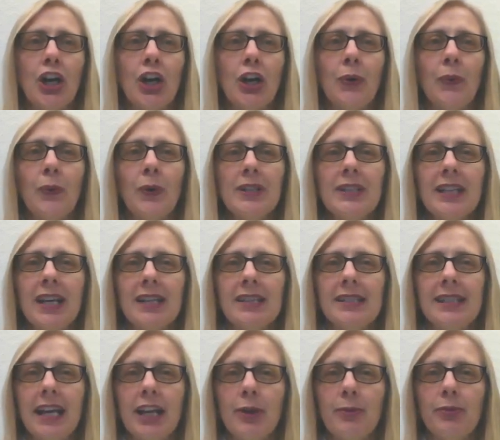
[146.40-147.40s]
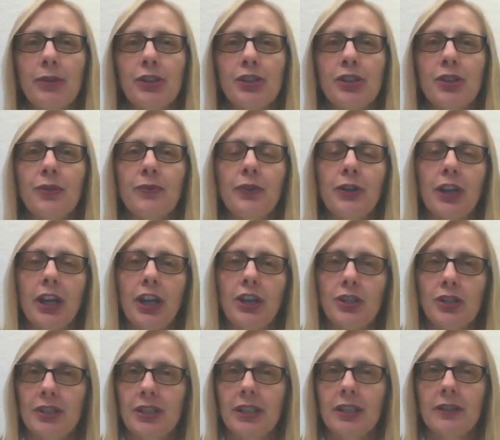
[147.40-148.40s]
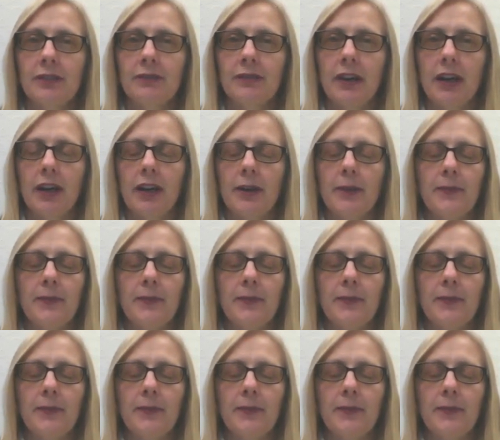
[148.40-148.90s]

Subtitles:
What does data breach notification signify?